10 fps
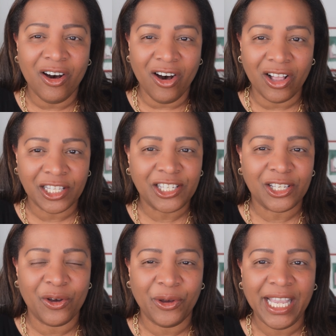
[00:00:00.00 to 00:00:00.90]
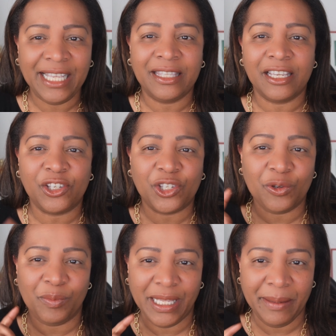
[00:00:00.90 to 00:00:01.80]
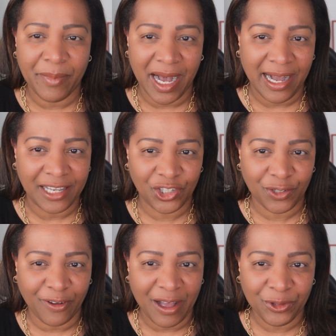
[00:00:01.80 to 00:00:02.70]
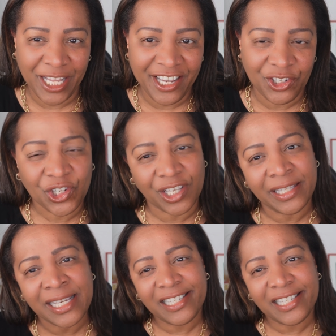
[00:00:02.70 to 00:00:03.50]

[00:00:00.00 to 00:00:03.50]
also in the Sublimage foundation.